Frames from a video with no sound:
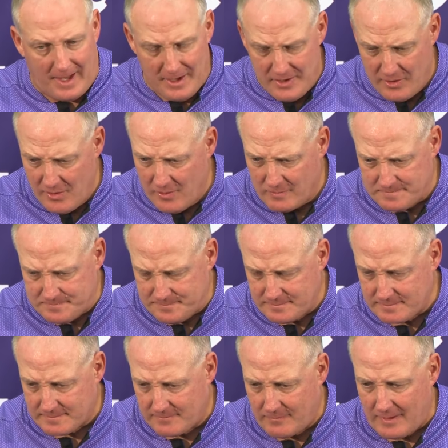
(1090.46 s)
You know,
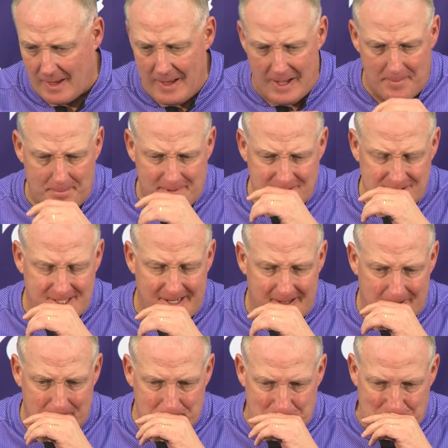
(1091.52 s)
up
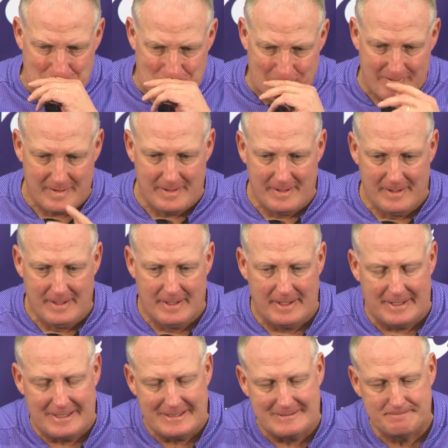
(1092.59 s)
until
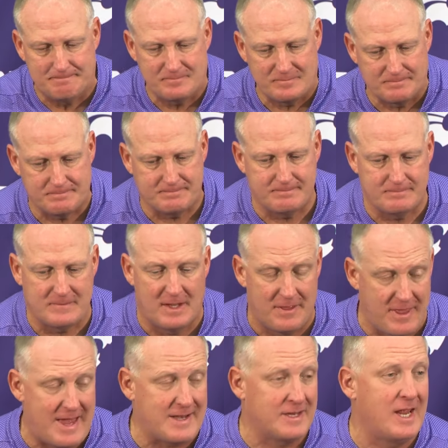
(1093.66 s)
um,
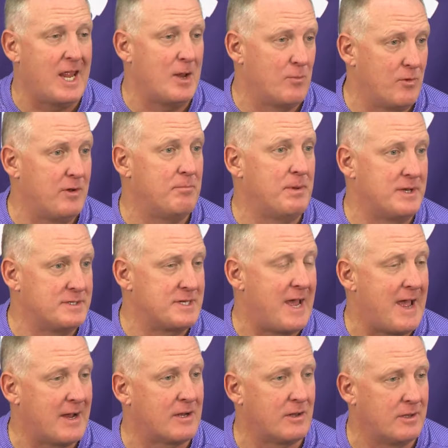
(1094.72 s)
that game, we'd been
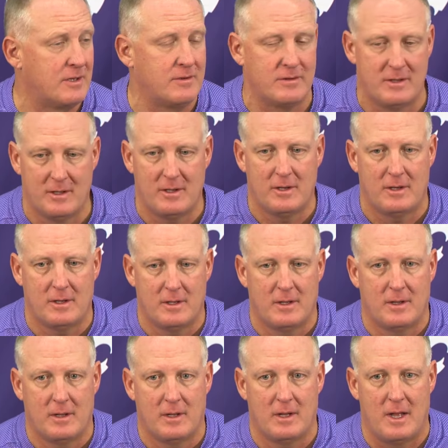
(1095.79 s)
tackling
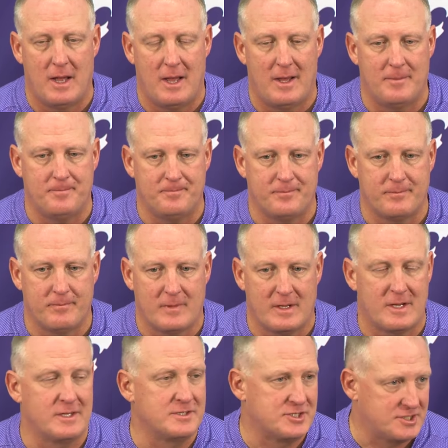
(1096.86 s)
um,
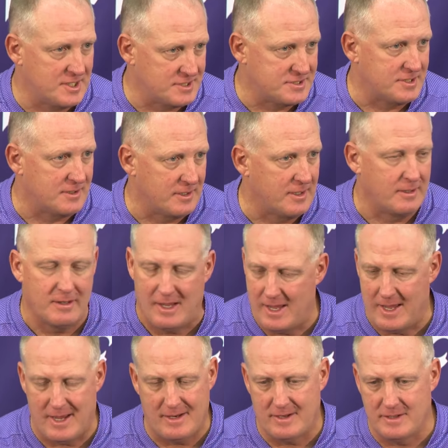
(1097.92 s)
consistently. Uh,
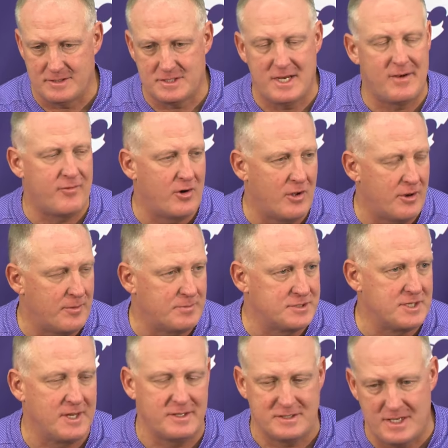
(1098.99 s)
it's never
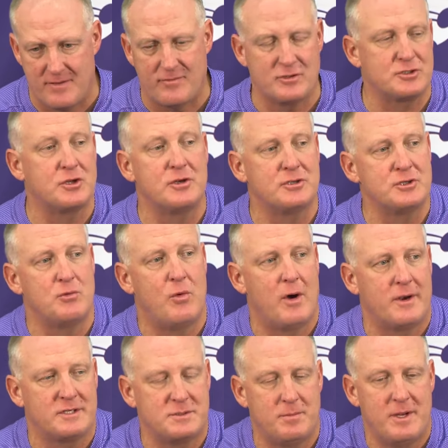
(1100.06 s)
100%, never as good as you
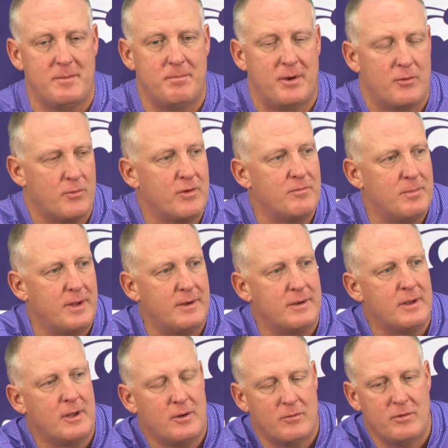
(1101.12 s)
want it to be, but we've been
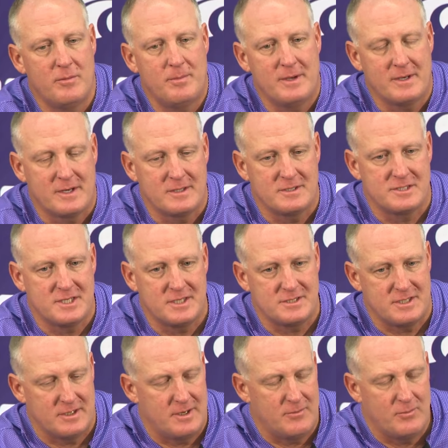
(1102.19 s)
we've been
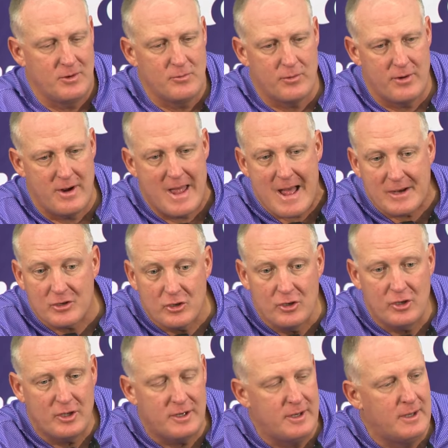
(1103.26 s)
consistent. We were not
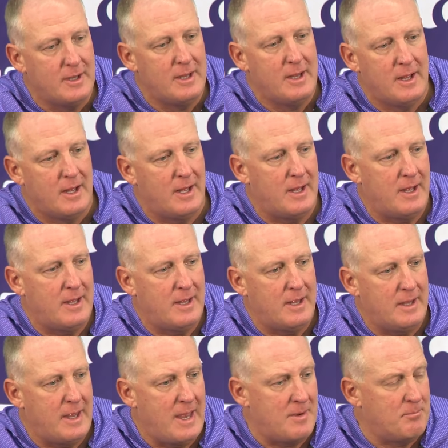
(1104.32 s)
good uh,
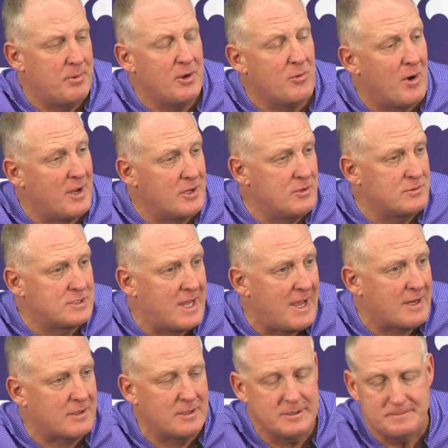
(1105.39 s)
at BYU
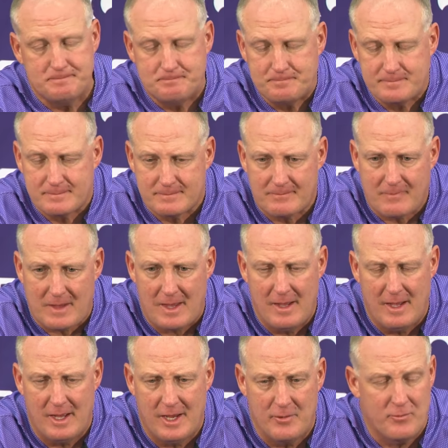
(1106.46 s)
tackling,
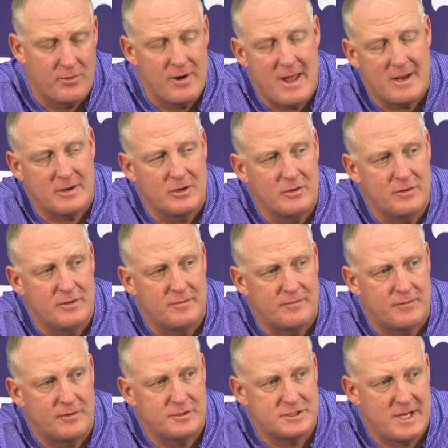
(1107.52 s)
uh, and we're not good in the
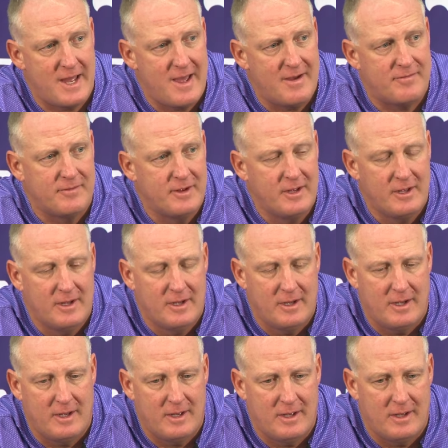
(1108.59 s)
first half.
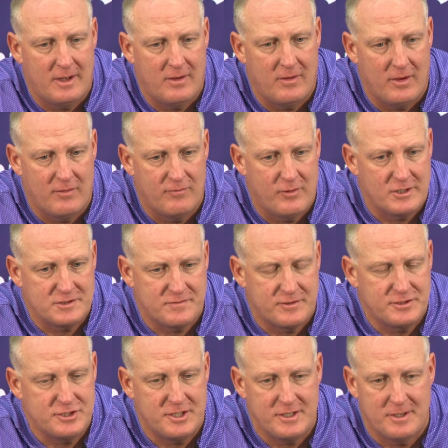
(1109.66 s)
Uh, of West
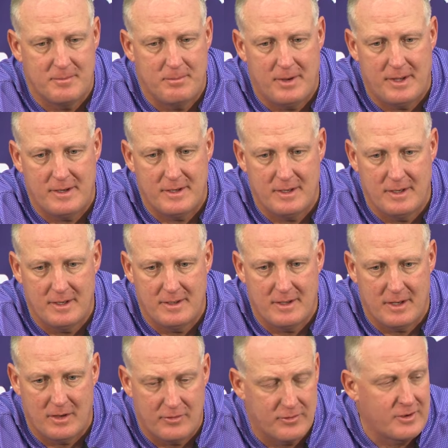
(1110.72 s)
Virginia, but in
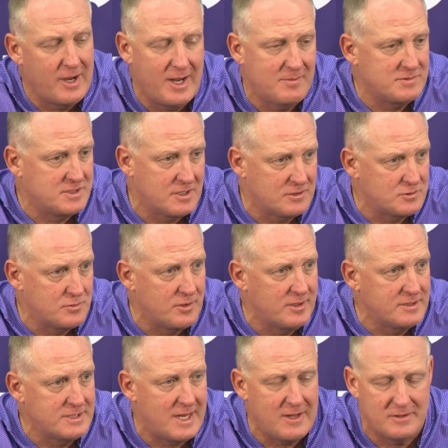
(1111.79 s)
other games against
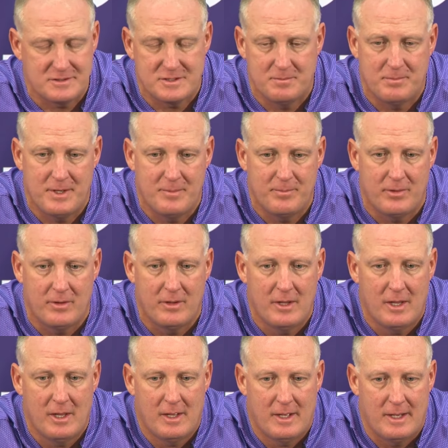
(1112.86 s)
really talented people,
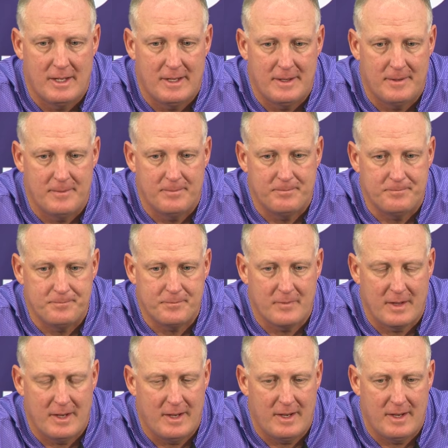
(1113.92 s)
um,
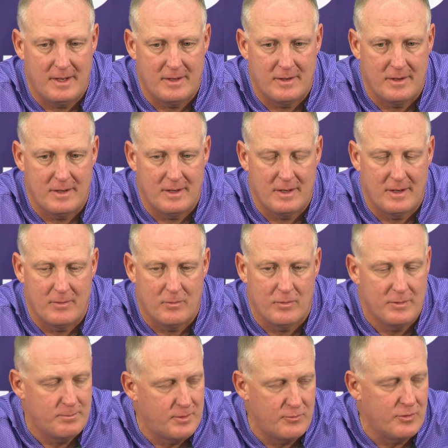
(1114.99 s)
and, and
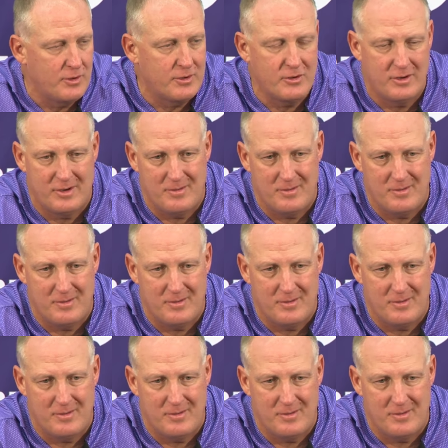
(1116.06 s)
we've been really good.